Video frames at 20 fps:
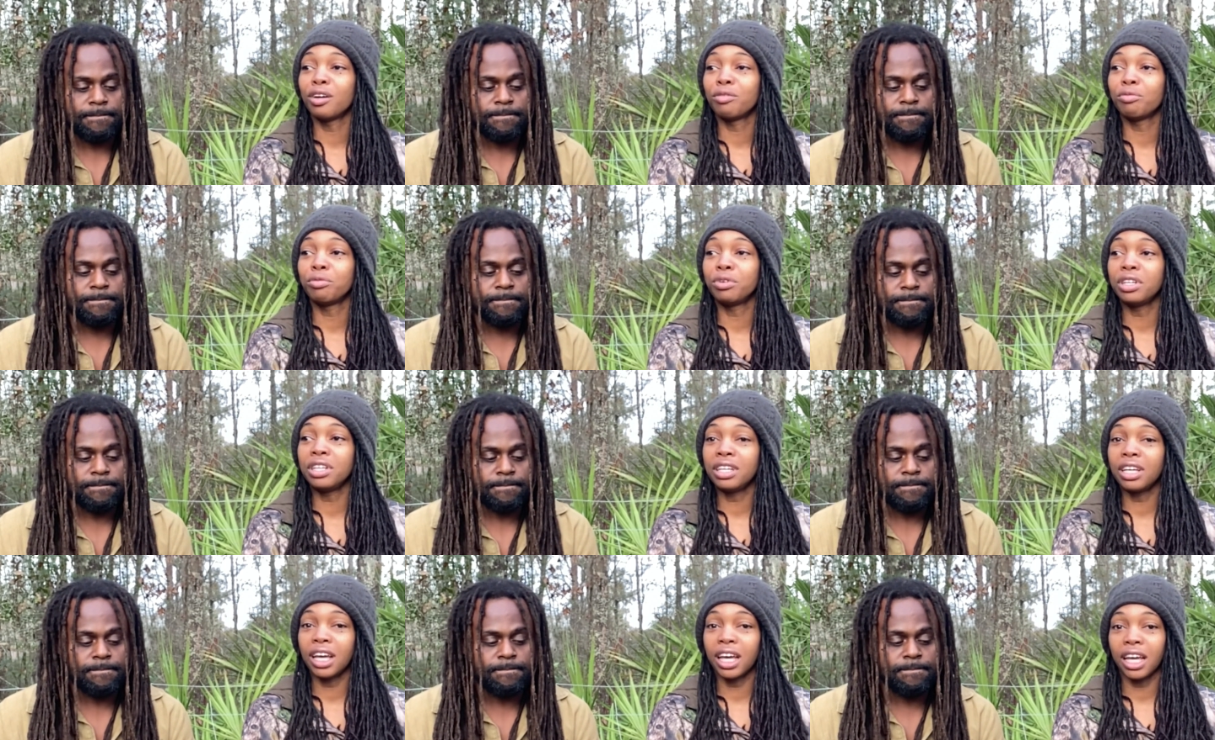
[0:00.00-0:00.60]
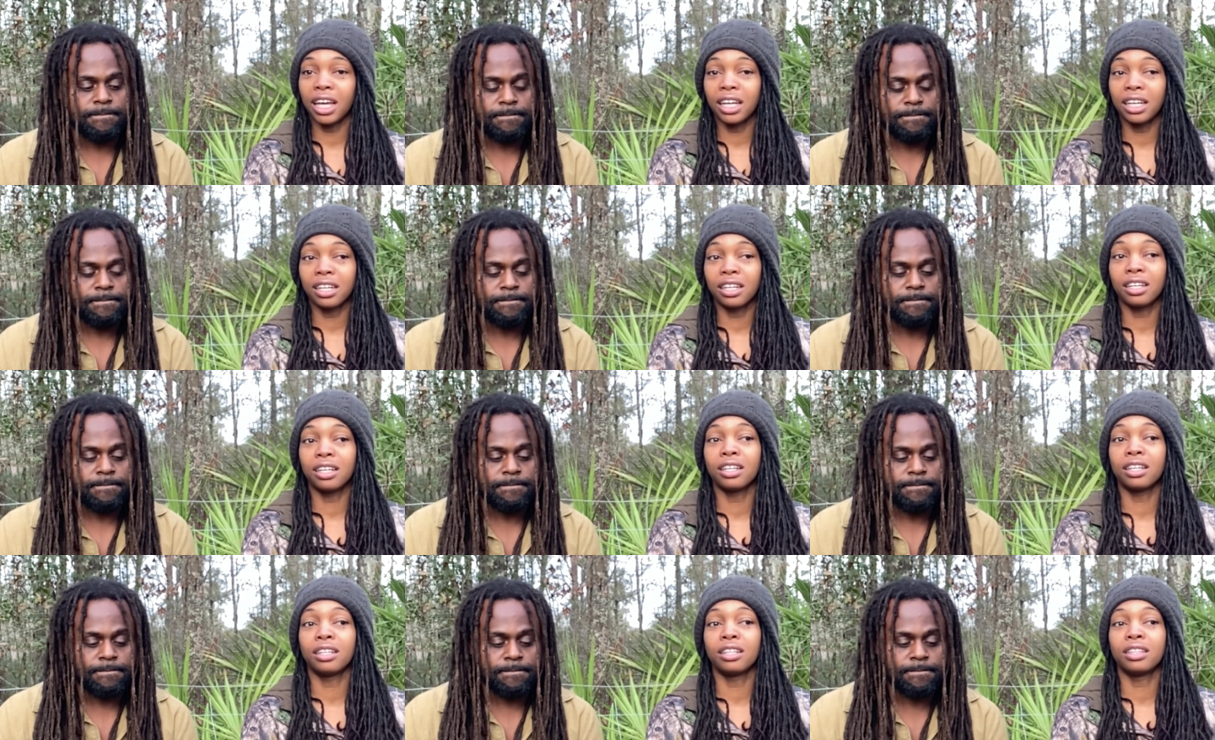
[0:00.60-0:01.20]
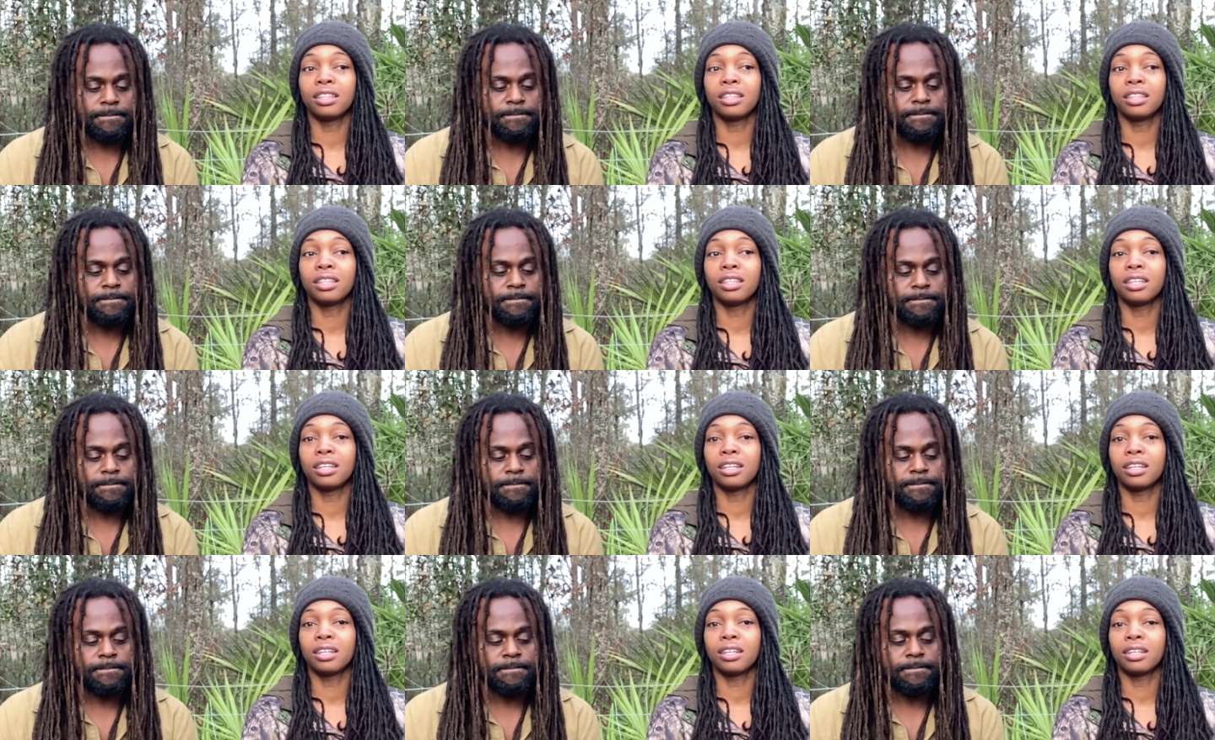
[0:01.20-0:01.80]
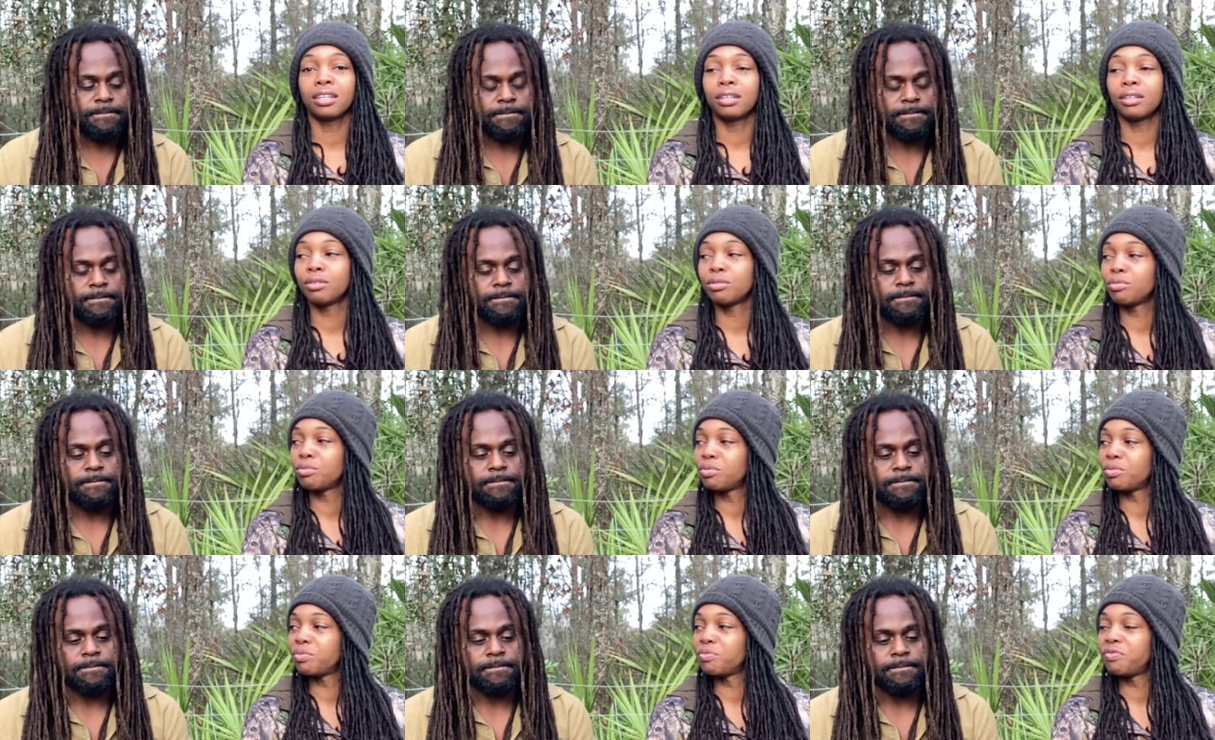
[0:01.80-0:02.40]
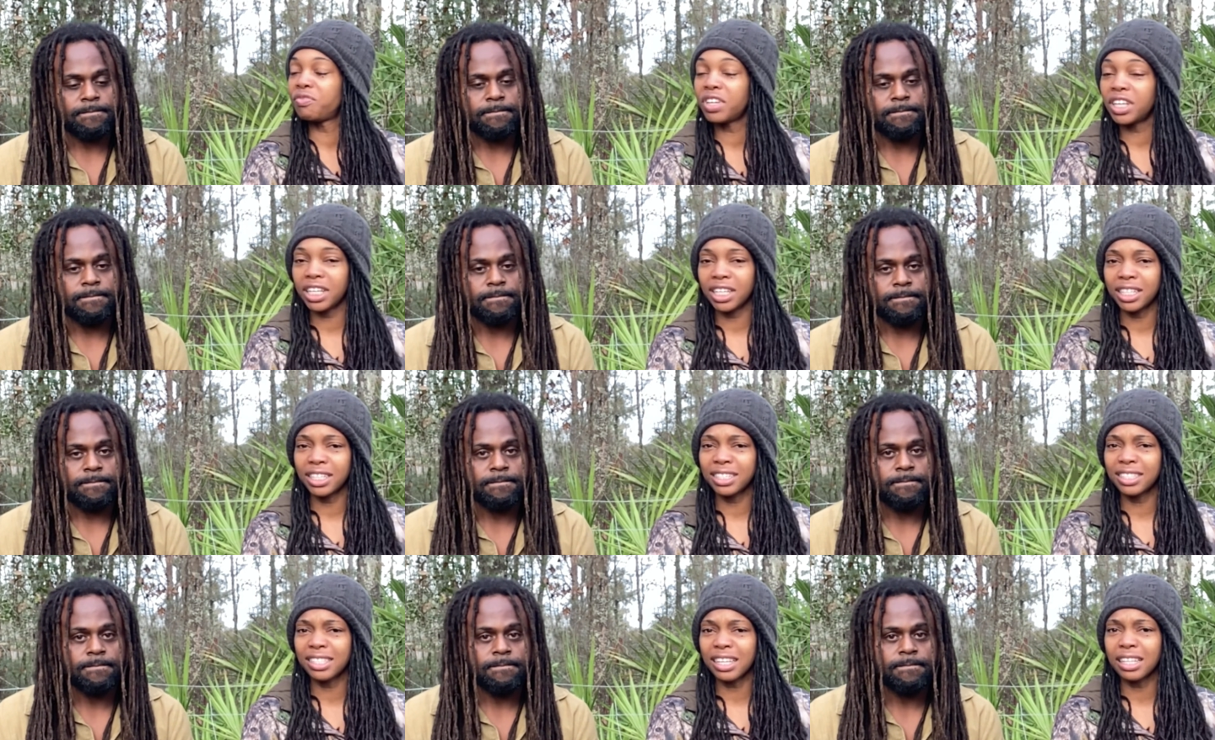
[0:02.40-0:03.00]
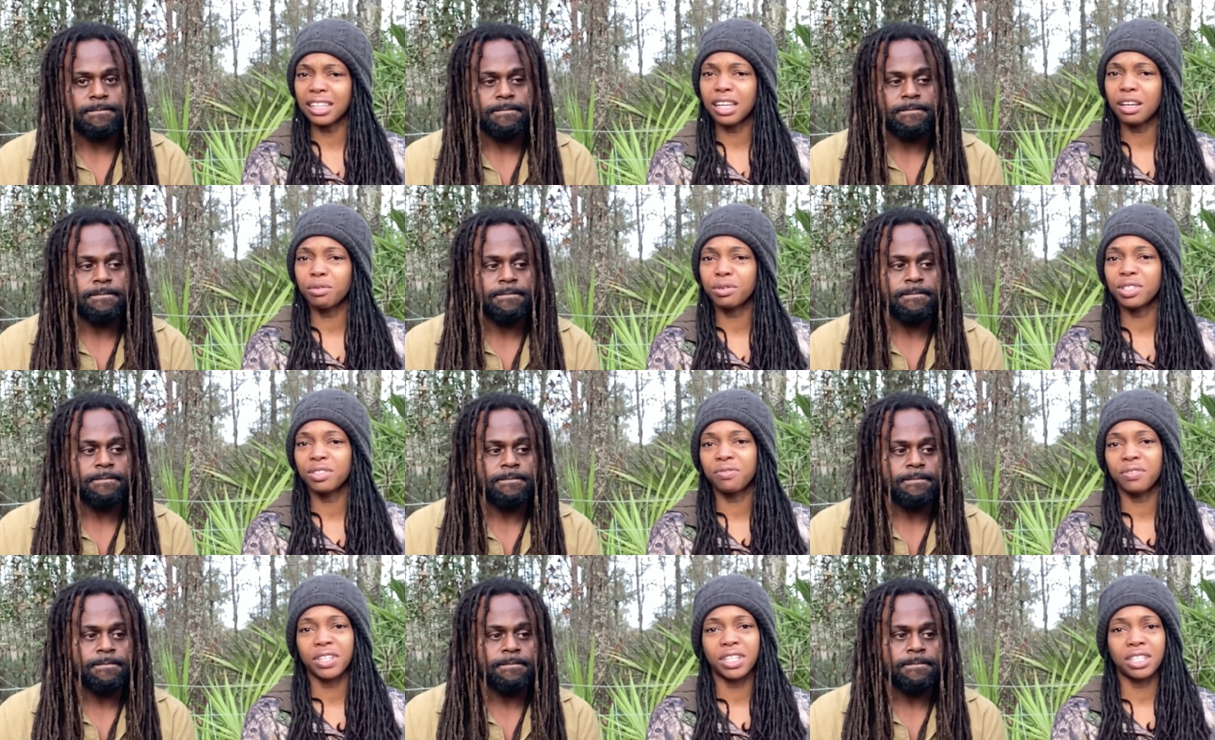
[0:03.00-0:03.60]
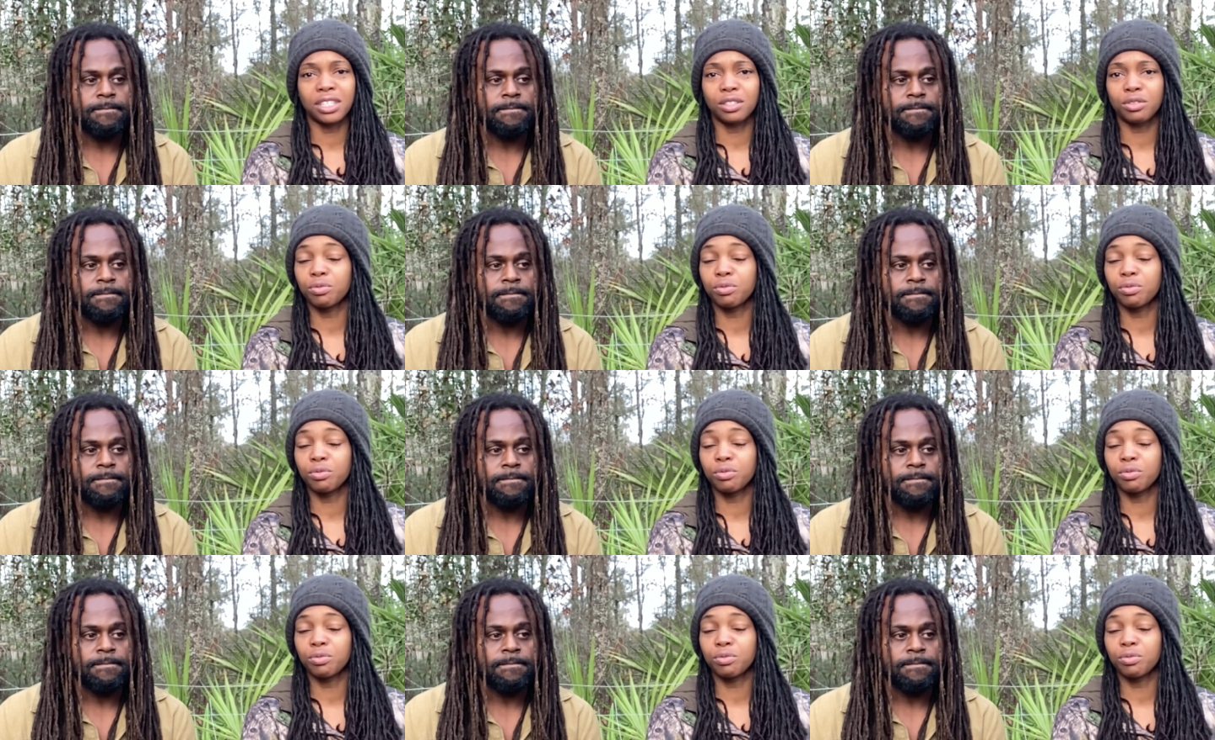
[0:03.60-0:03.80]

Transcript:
Speaker 1: we ate in the Fins. I think it was Fins.